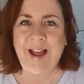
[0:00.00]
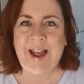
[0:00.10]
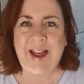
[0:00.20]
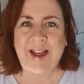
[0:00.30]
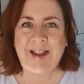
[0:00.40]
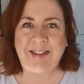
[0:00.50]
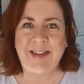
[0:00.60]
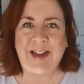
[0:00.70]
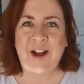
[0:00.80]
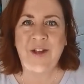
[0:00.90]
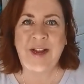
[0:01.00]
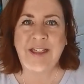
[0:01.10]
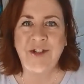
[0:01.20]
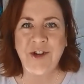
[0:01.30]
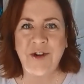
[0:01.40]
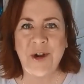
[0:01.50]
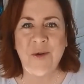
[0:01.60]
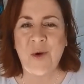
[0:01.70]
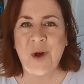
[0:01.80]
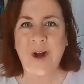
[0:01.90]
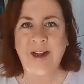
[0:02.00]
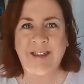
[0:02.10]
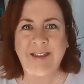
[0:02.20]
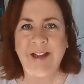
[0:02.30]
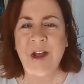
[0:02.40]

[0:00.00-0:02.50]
and how they cheer you on